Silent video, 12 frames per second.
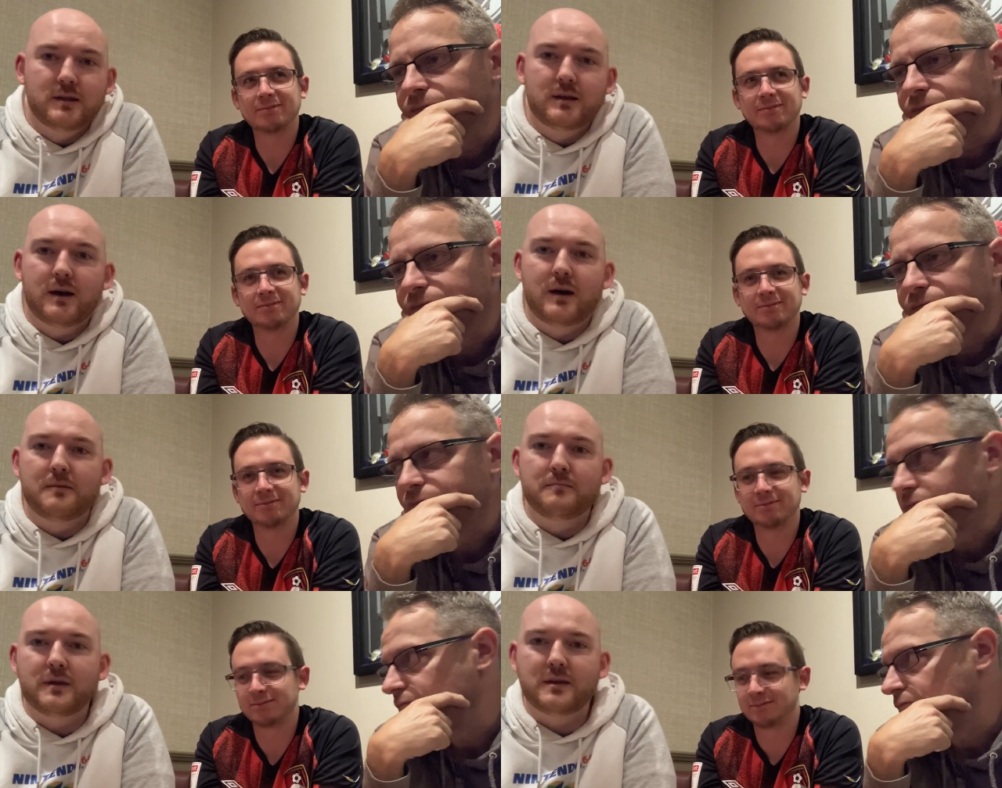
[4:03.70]

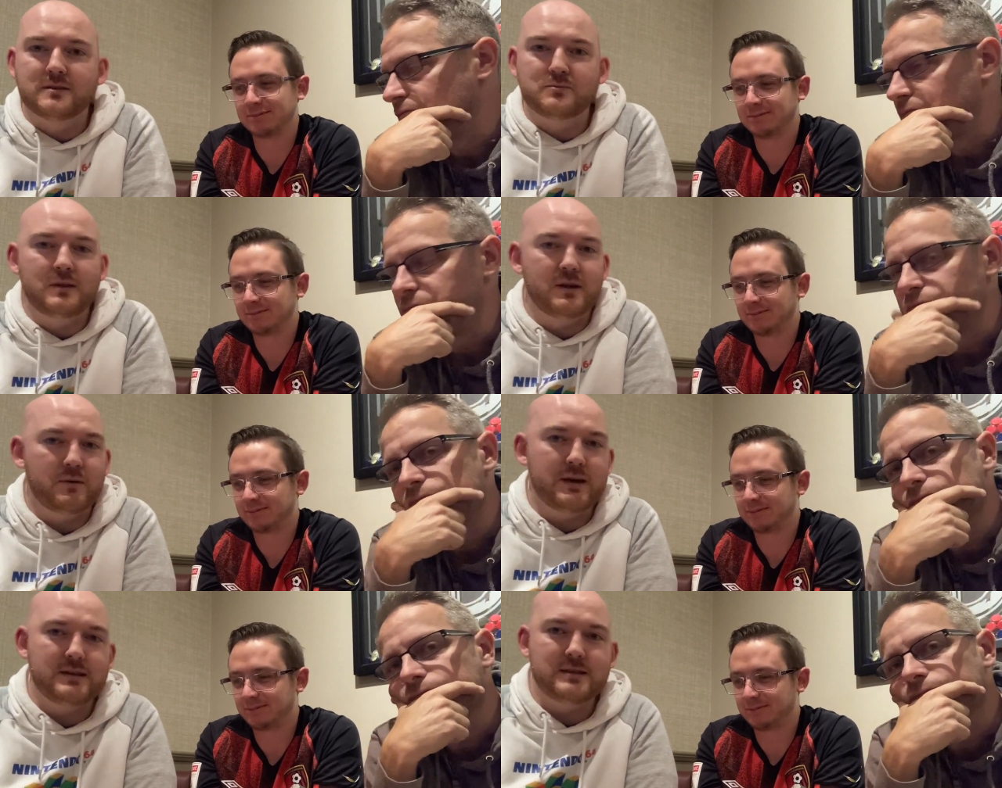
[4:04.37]
Speaker 1: um, because we know
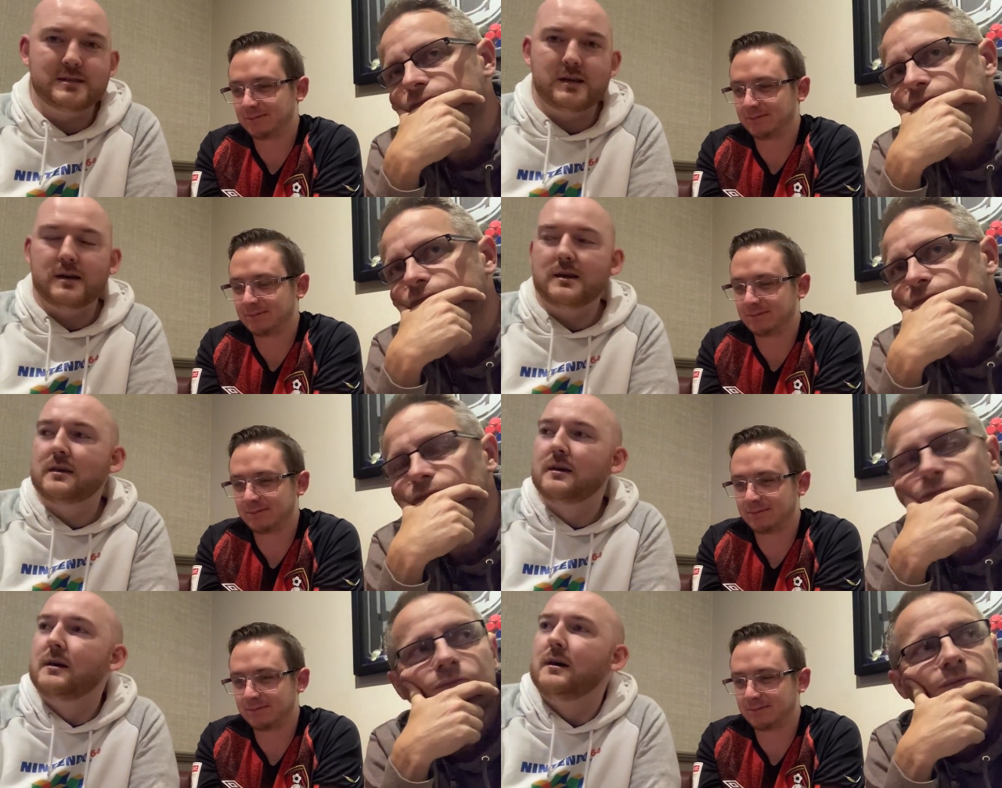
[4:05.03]
what Eddie's like.
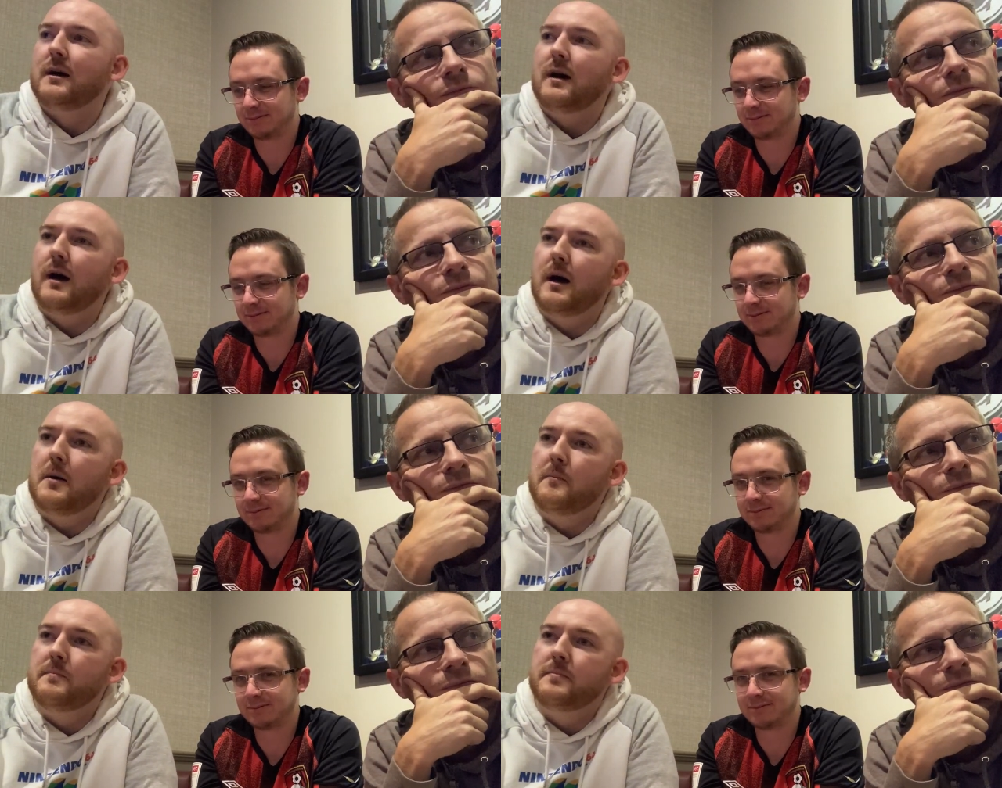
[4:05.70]

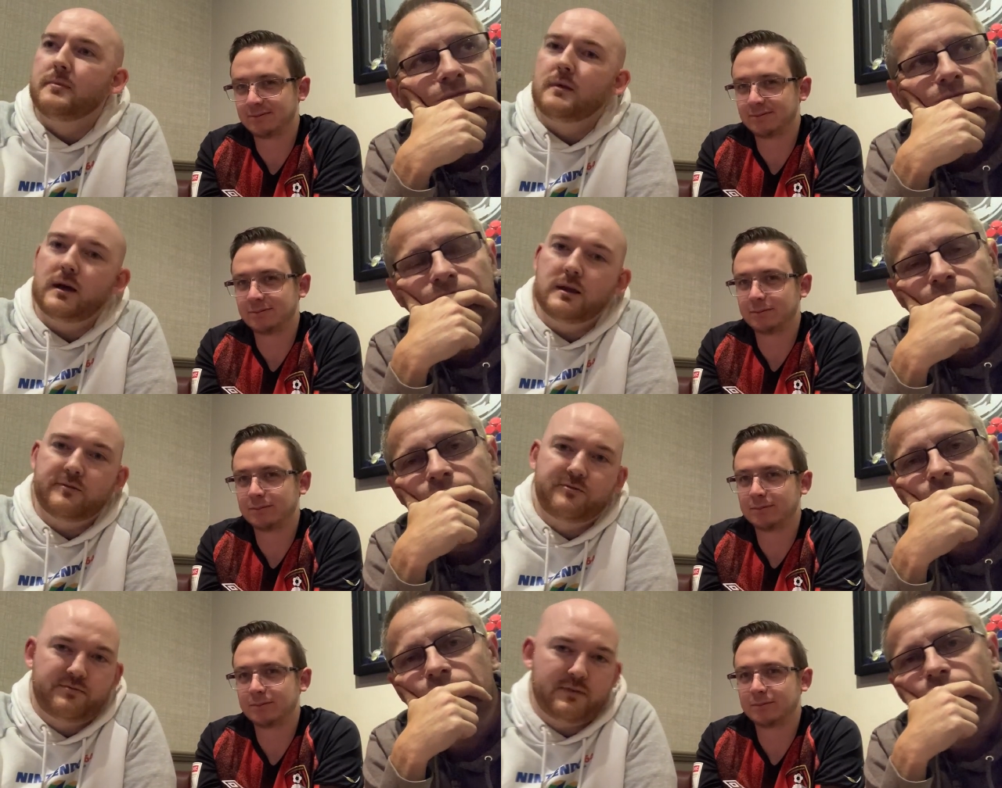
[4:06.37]
Um, and
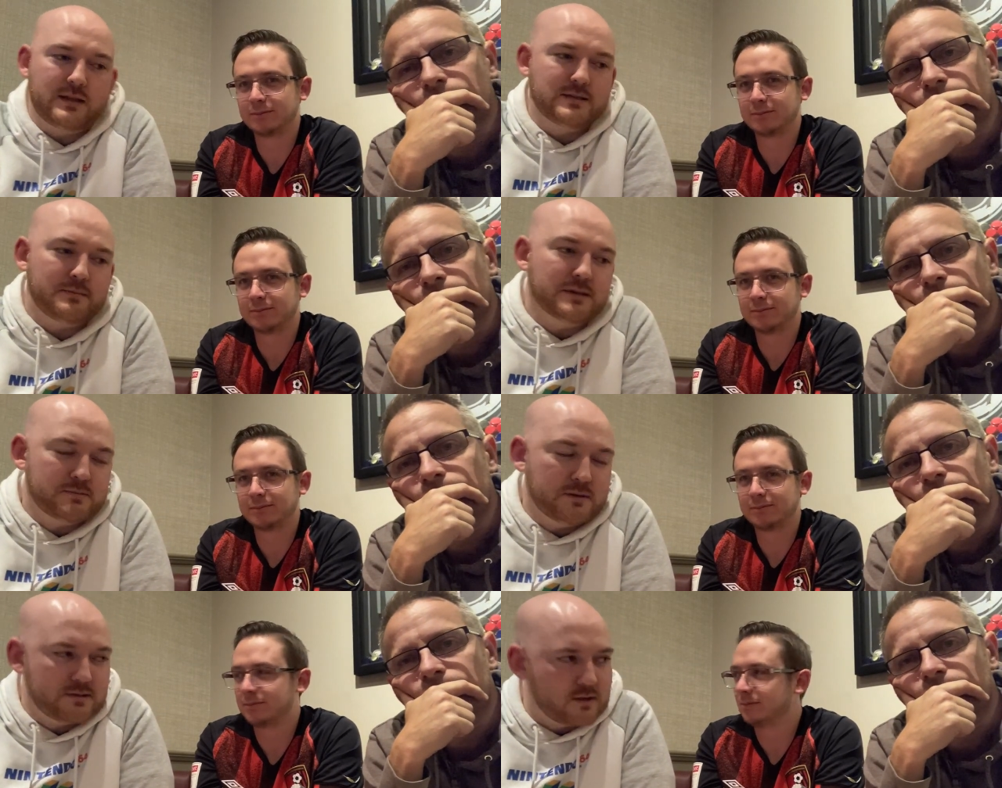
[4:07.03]
if Sam
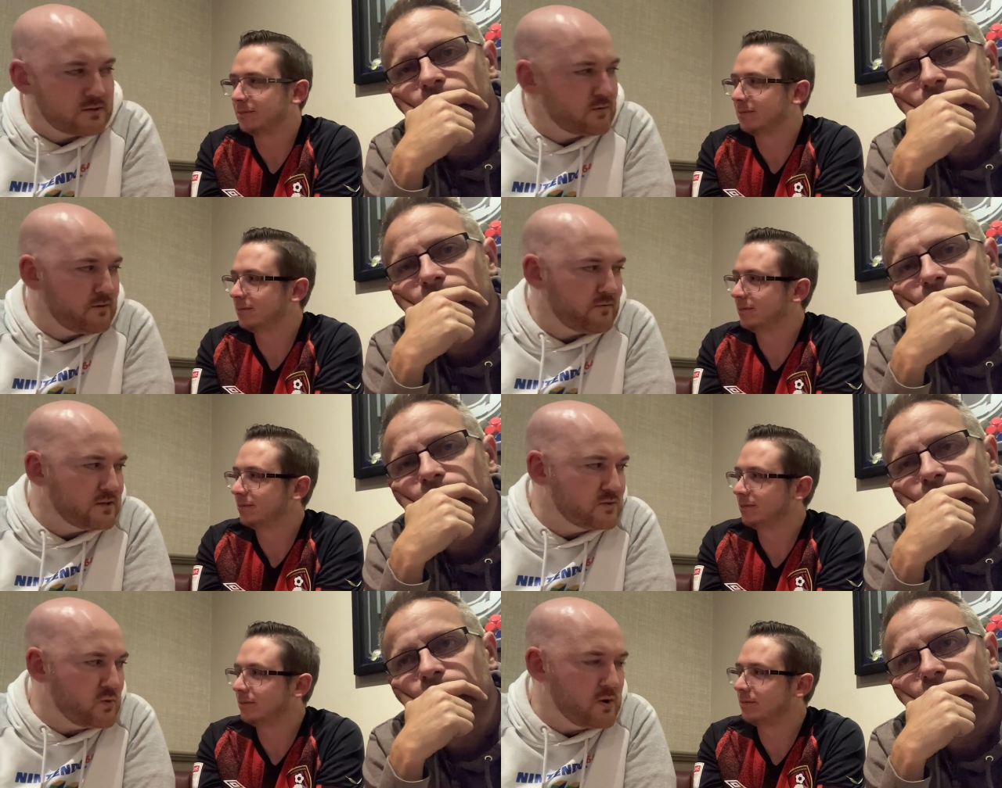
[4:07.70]
Maxim starts, Ryan
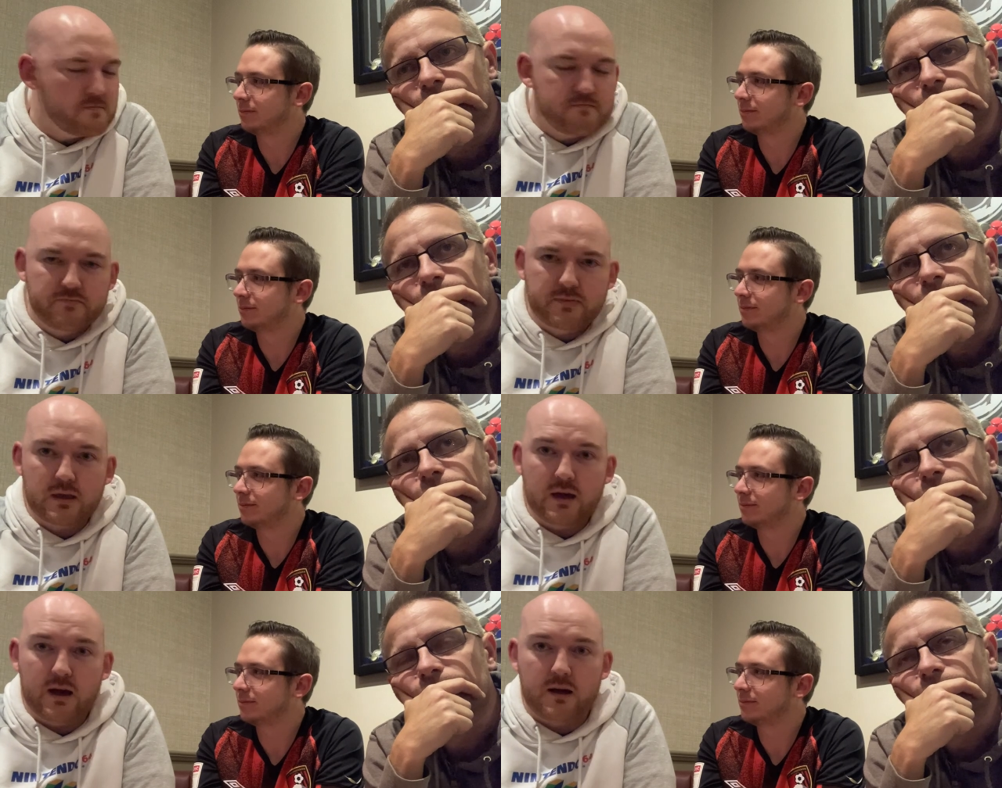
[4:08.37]
Fraser won't.
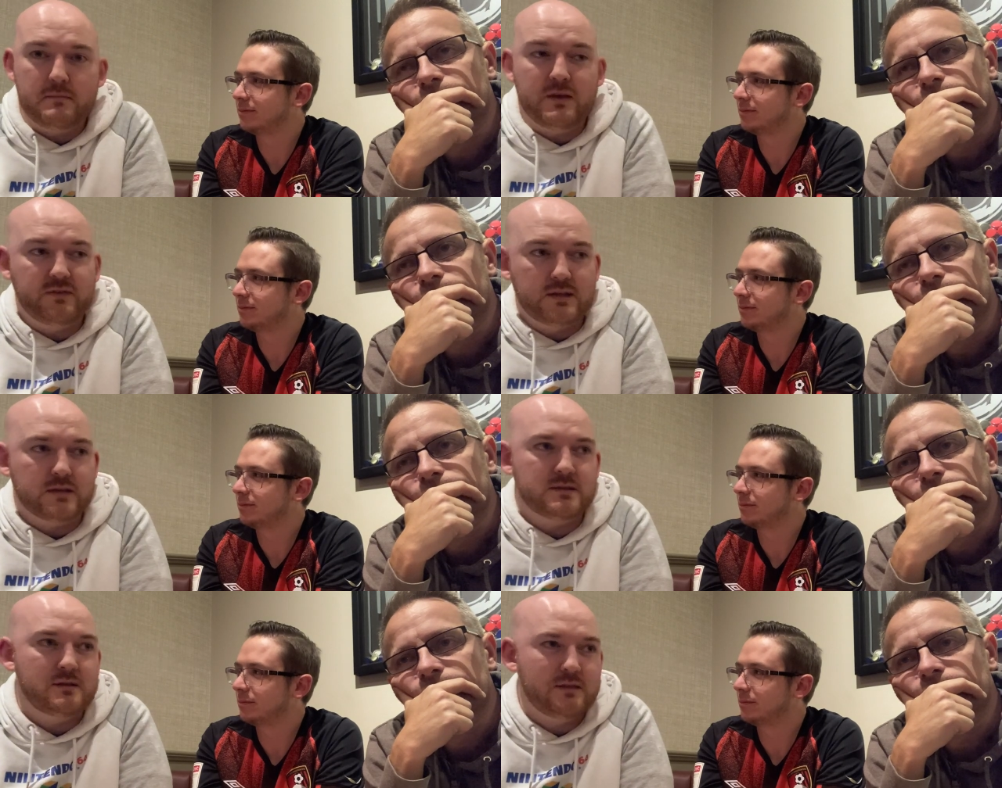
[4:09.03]
Um, if he
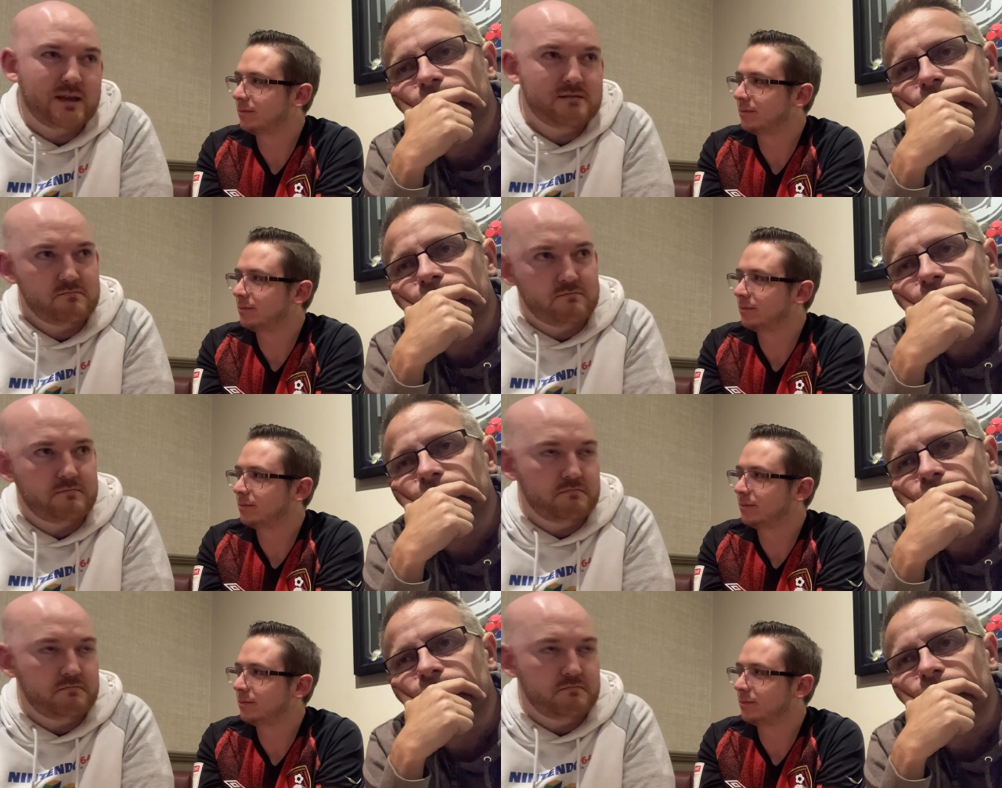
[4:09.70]
doesn't, then